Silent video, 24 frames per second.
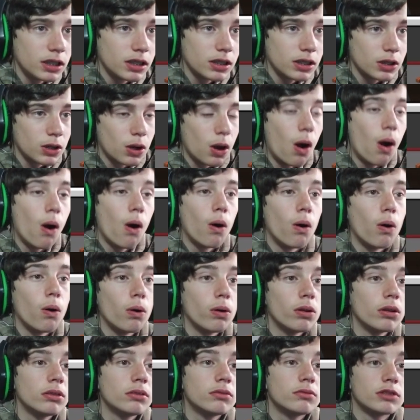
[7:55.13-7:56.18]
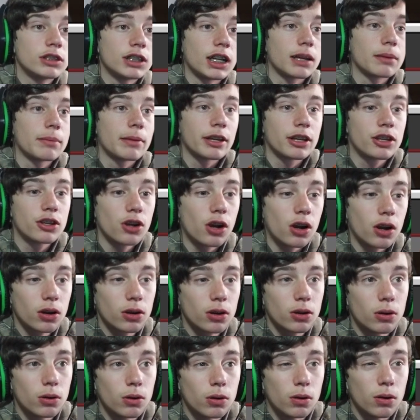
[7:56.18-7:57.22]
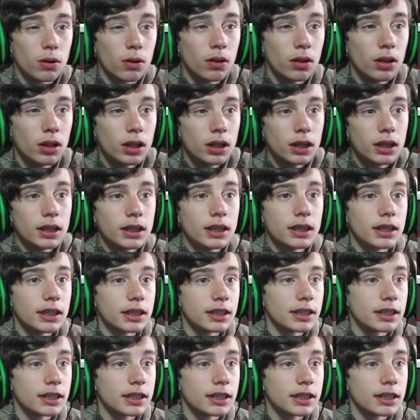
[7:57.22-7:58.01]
coal, which I can make charcoal, and